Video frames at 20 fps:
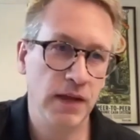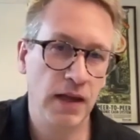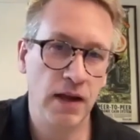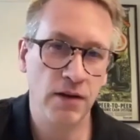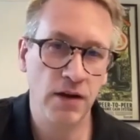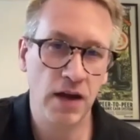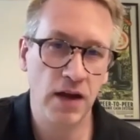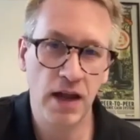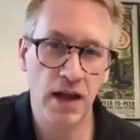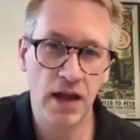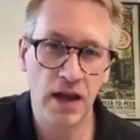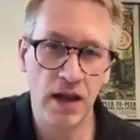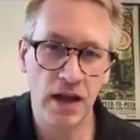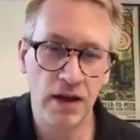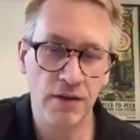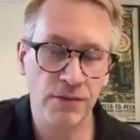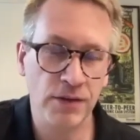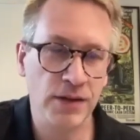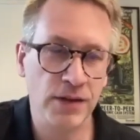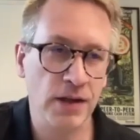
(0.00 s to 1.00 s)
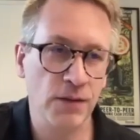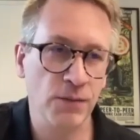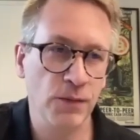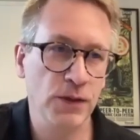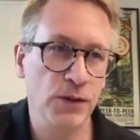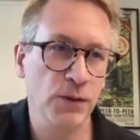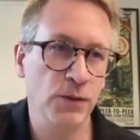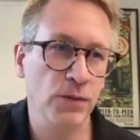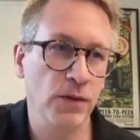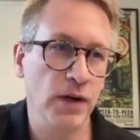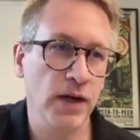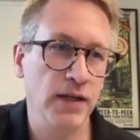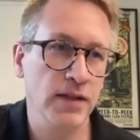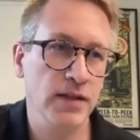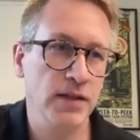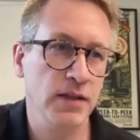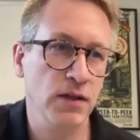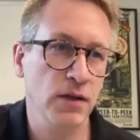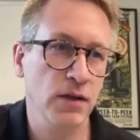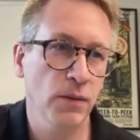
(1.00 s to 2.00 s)
everything we do right
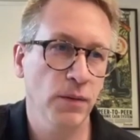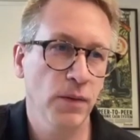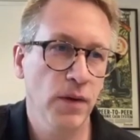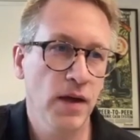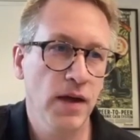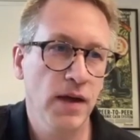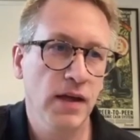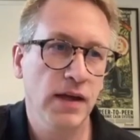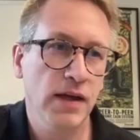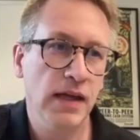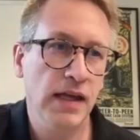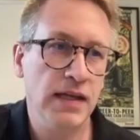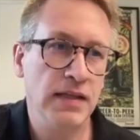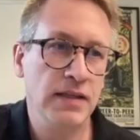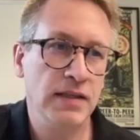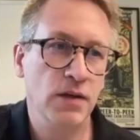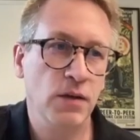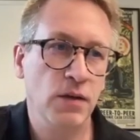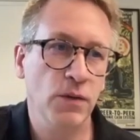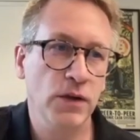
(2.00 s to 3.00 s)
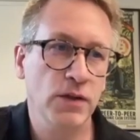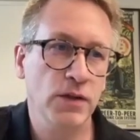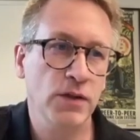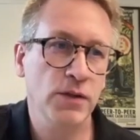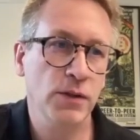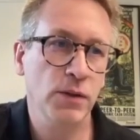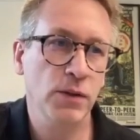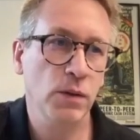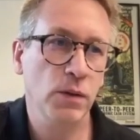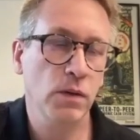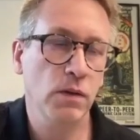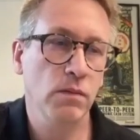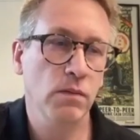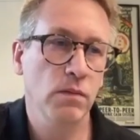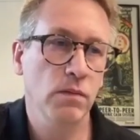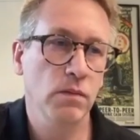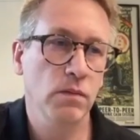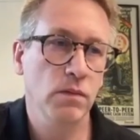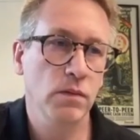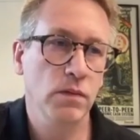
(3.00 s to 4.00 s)
so it's going to
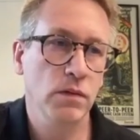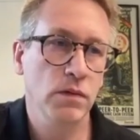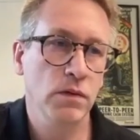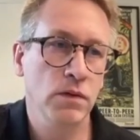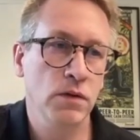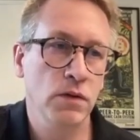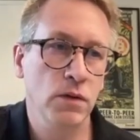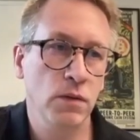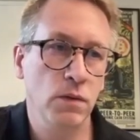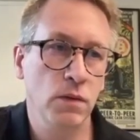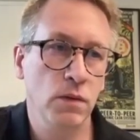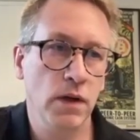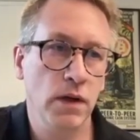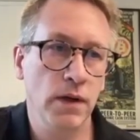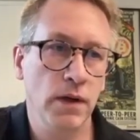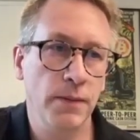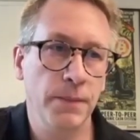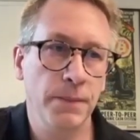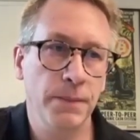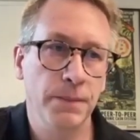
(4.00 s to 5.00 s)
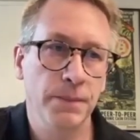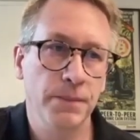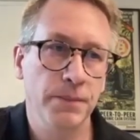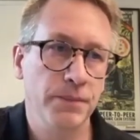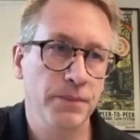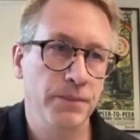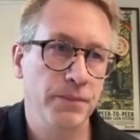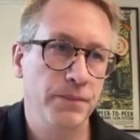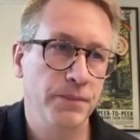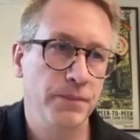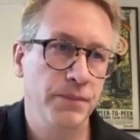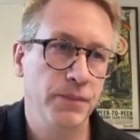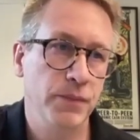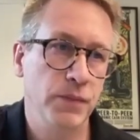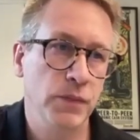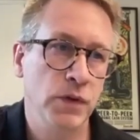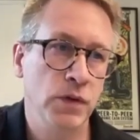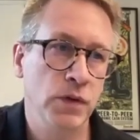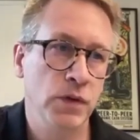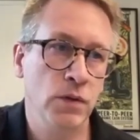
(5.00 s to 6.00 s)
to um,
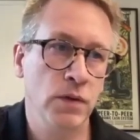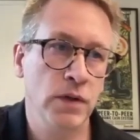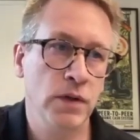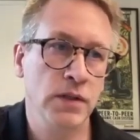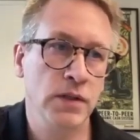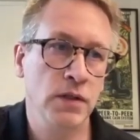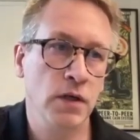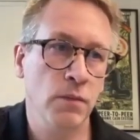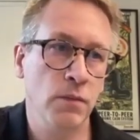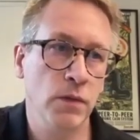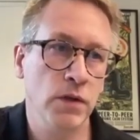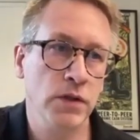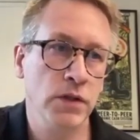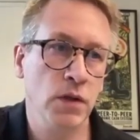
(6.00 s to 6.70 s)
to in some